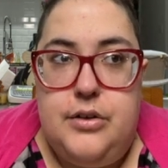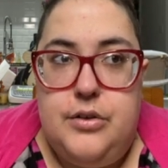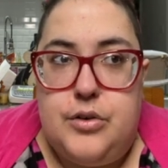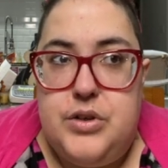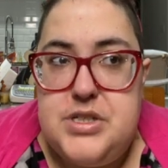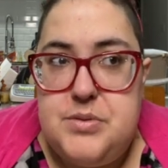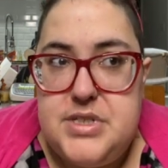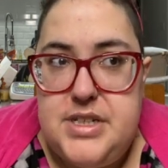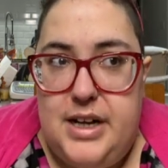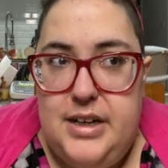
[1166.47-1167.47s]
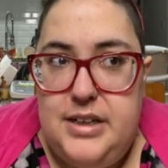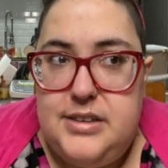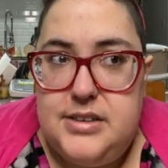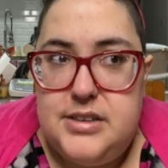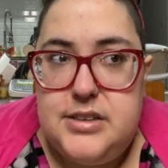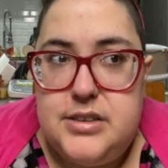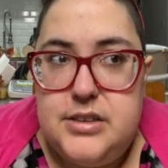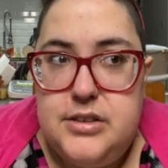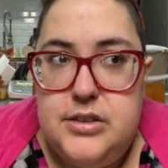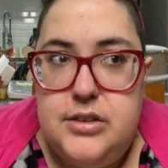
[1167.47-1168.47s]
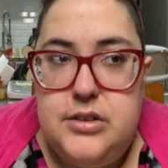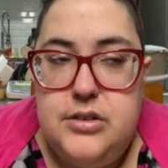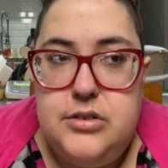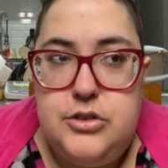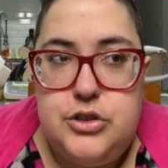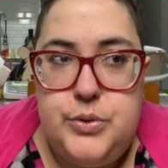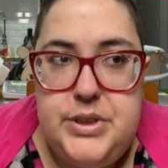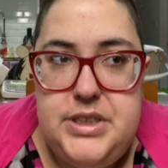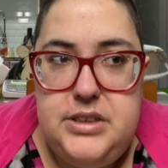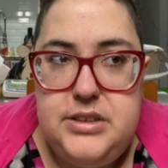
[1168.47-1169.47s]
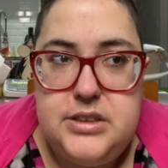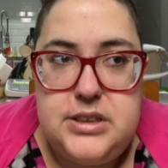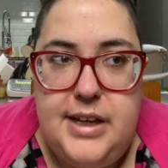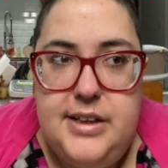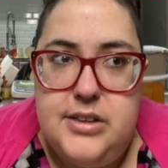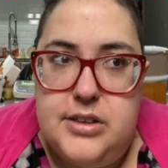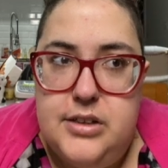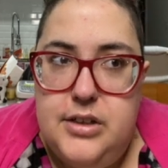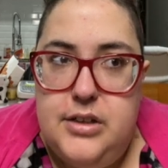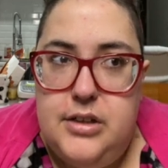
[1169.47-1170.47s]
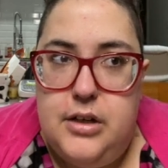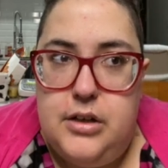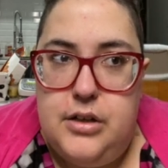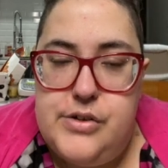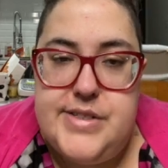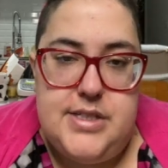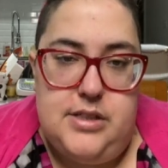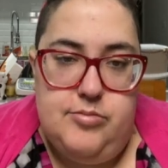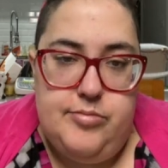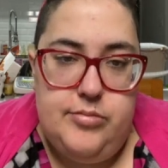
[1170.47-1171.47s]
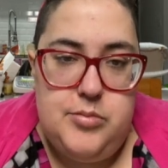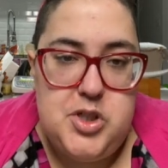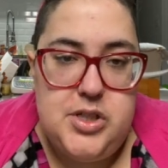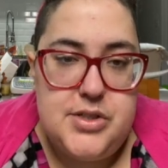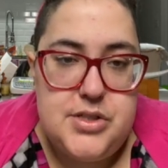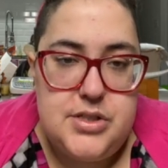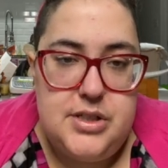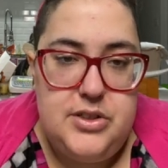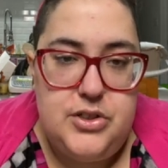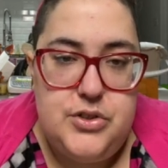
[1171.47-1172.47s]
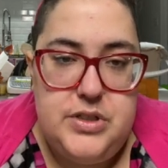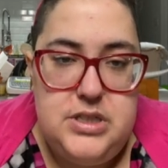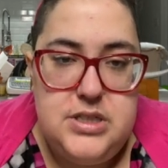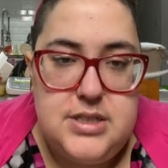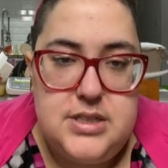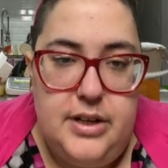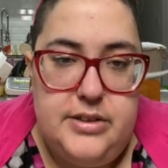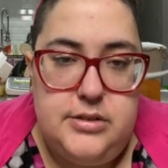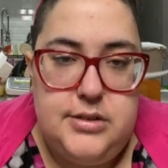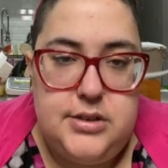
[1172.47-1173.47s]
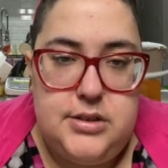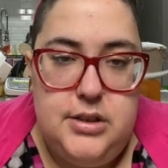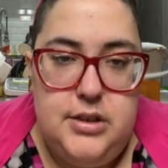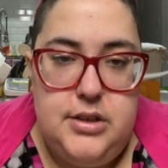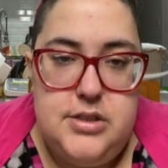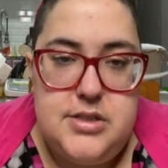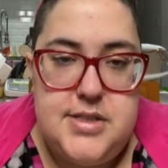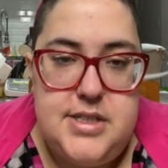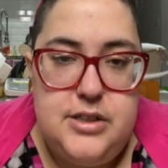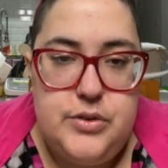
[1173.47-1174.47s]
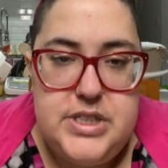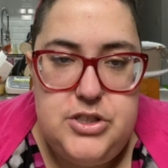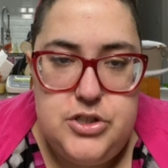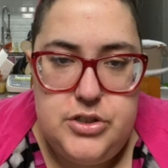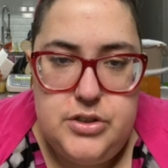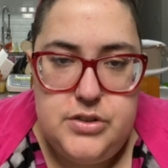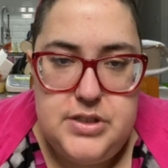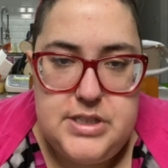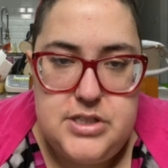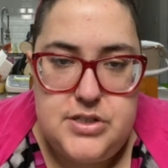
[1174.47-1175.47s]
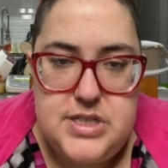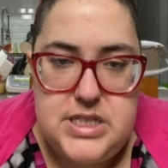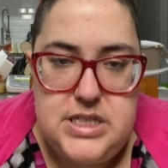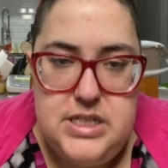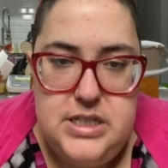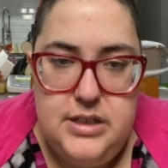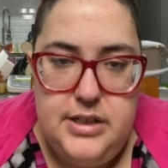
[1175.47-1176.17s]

Christmas lights, trees, and a sea. Because in the trees there's sea creature, it's a sea